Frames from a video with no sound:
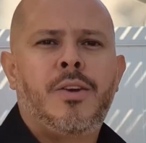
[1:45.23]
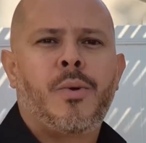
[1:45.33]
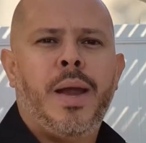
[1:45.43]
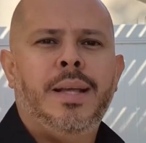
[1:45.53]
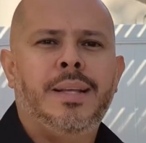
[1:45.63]

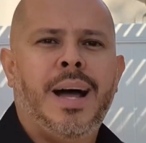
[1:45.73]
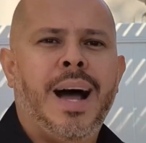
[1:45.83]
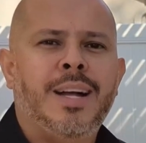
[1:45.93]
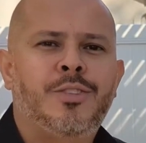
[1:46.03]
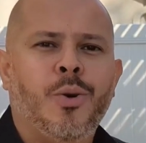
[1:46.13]
Great.
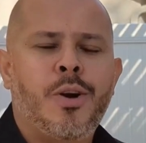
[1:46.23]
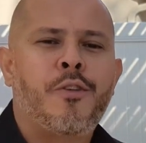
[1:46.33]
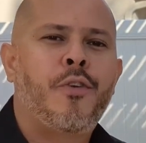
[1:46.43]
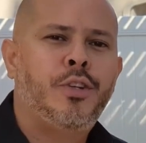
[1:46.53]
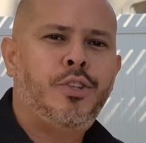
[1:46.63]
So on
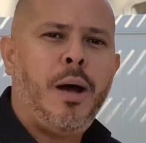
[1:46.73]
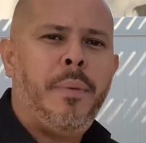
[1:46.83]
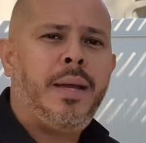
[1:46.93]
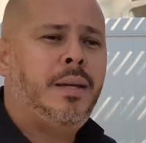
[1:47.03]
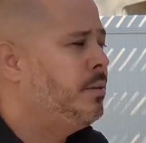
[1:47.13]
our first
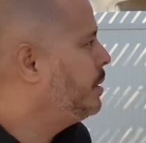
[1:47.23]
topic,